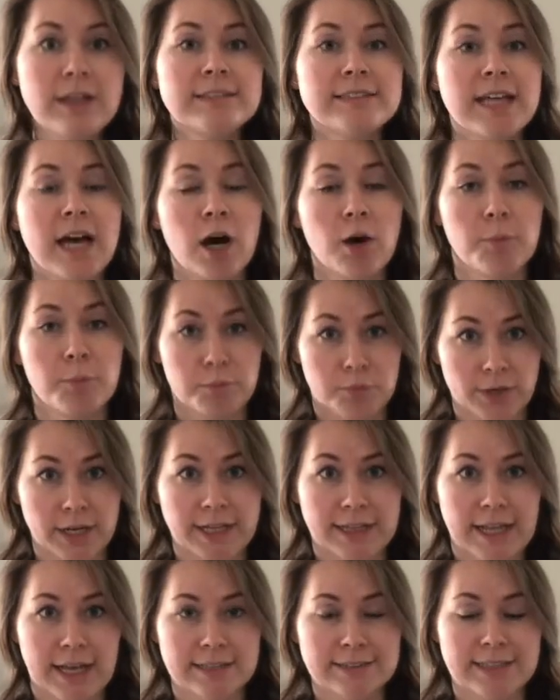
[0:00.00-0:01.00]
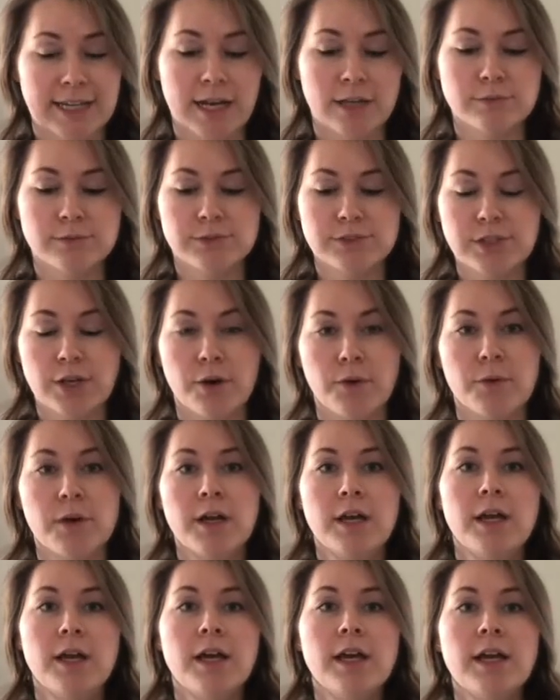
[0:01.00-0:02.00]
to help bring that down. So
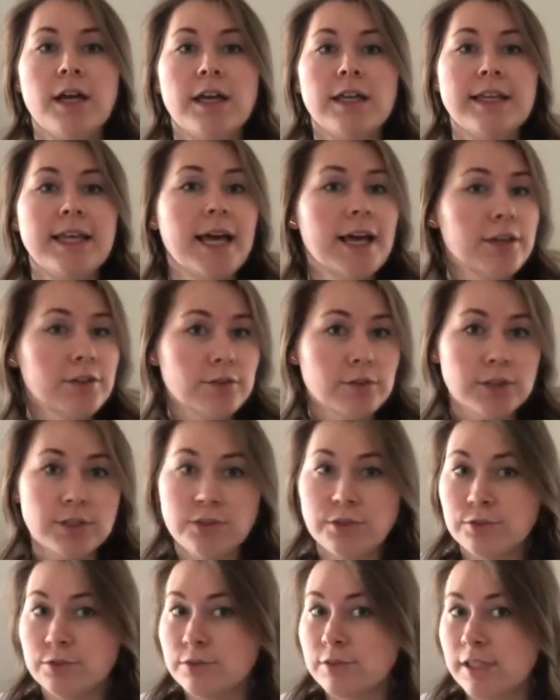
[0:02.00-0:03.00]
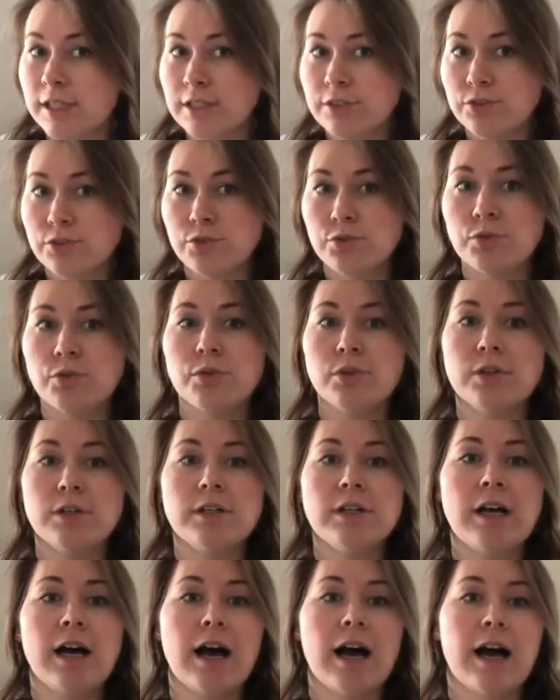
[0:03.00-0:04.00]
yeah, you can use each
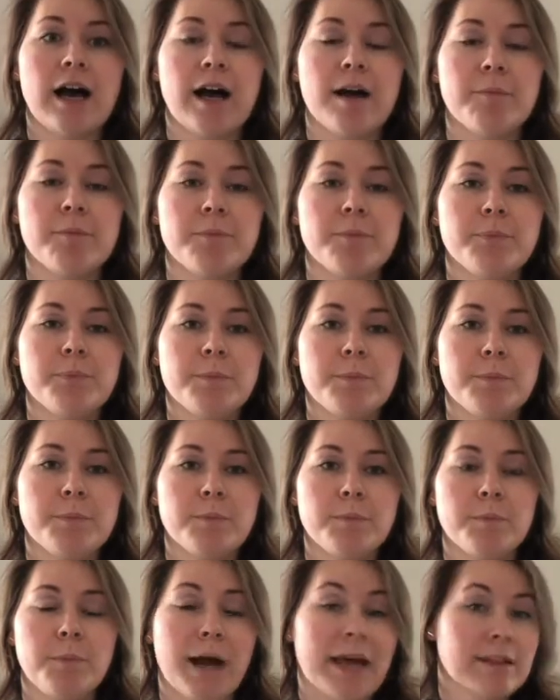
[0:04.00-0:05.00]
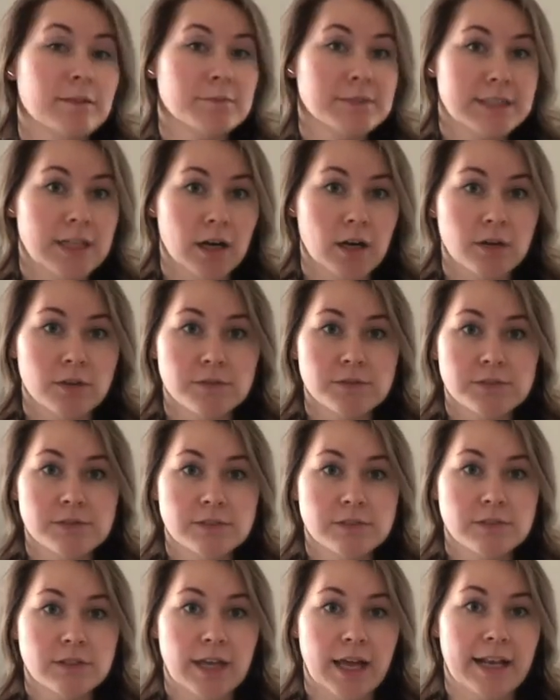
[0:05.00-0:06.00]
tool by
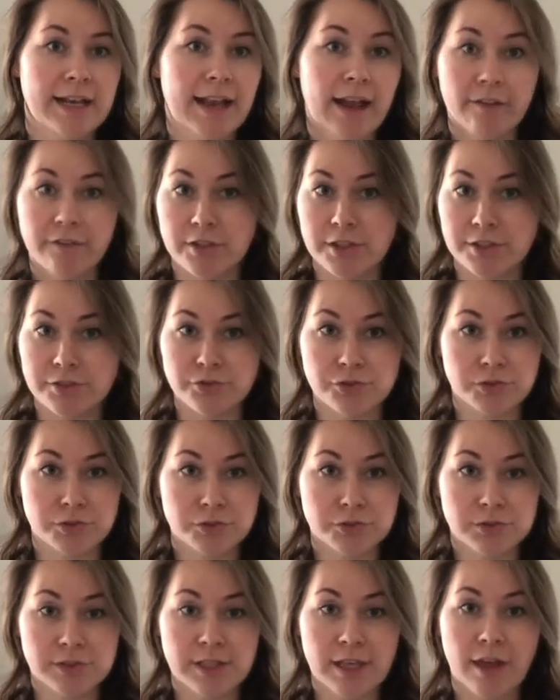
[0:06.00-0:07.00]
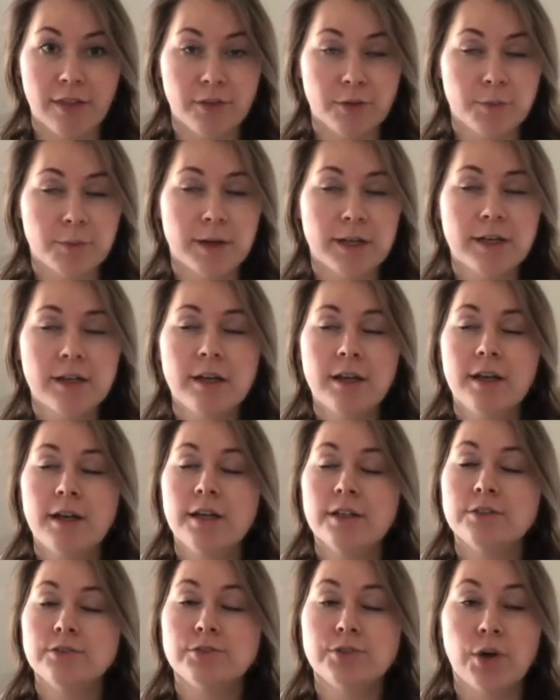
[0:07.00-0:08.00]
themselves and never introduce the other one.
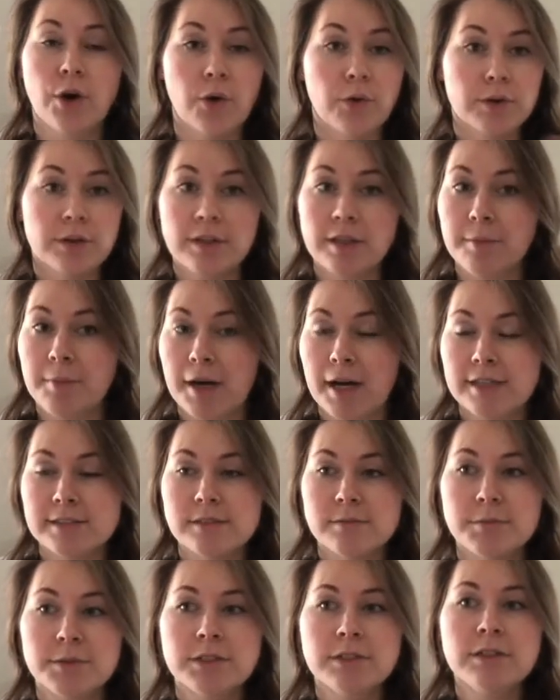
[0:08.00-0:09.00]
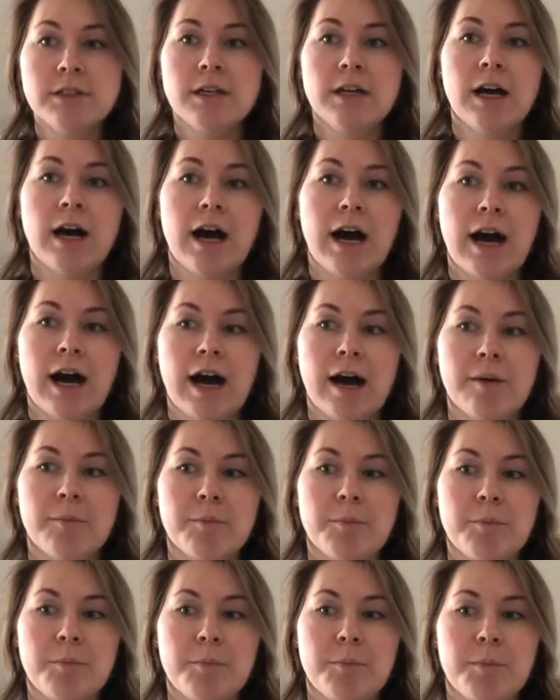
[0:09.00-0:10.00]
Totally possible.
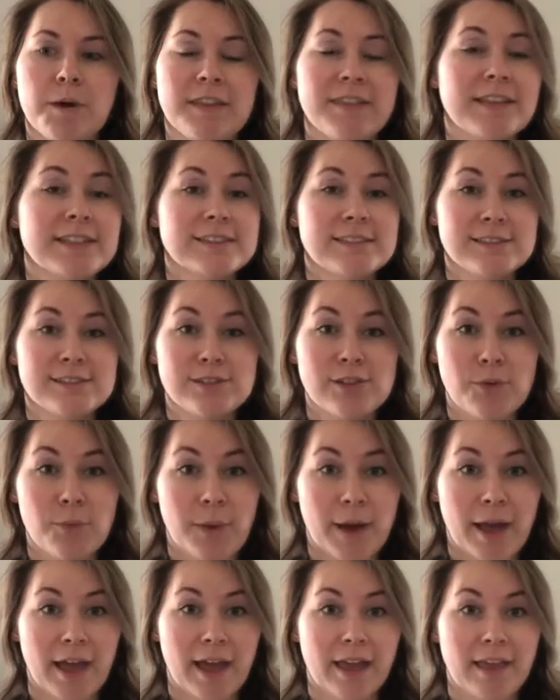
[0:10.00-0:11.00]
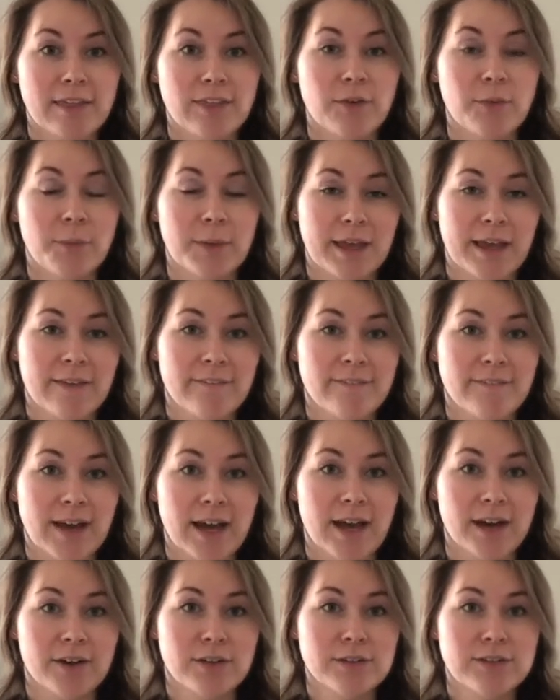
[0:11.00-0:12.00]
But this is the way that we have
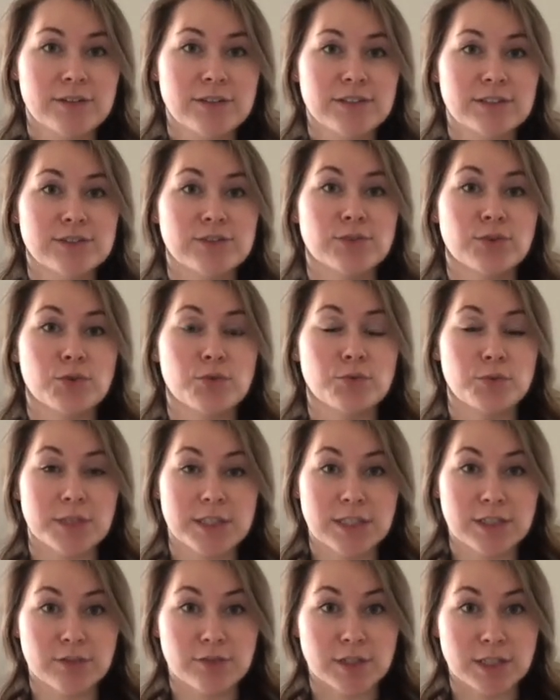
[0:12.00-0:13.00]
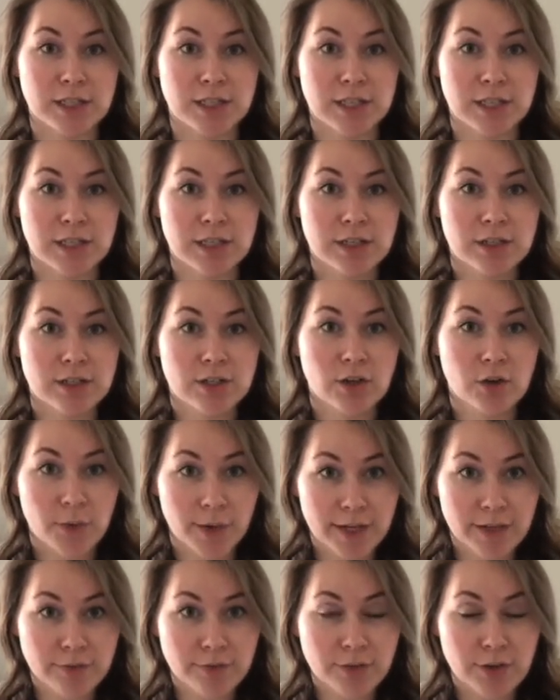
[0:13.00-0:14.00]
found is really, really
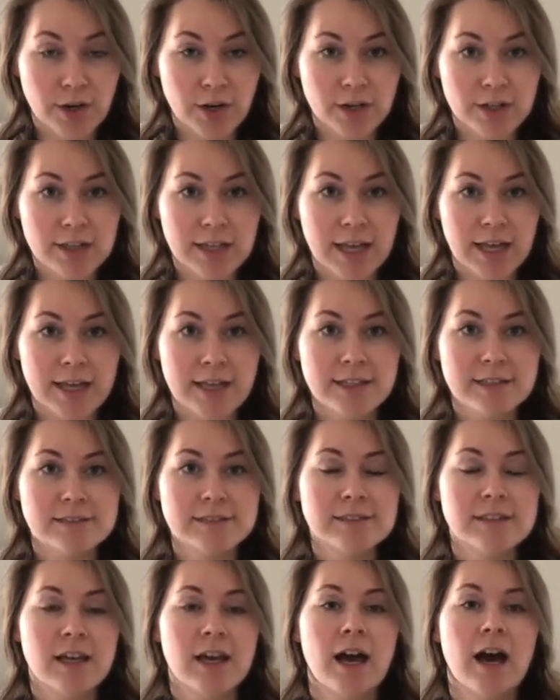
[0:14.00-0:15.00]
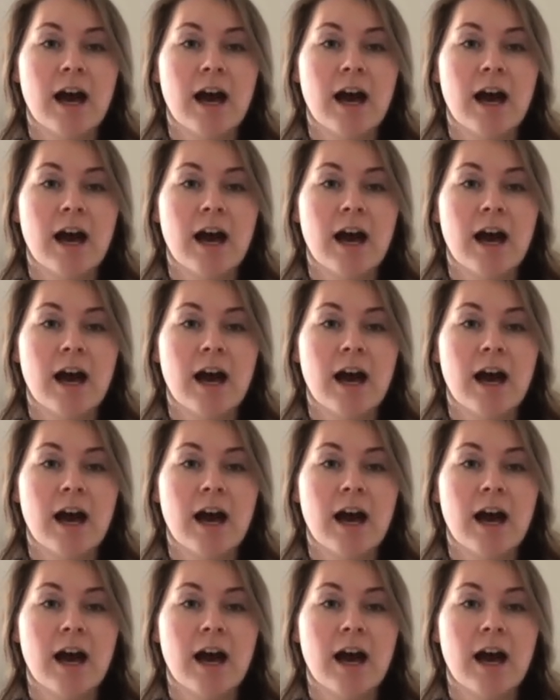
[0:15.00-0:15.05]
quick for our clients.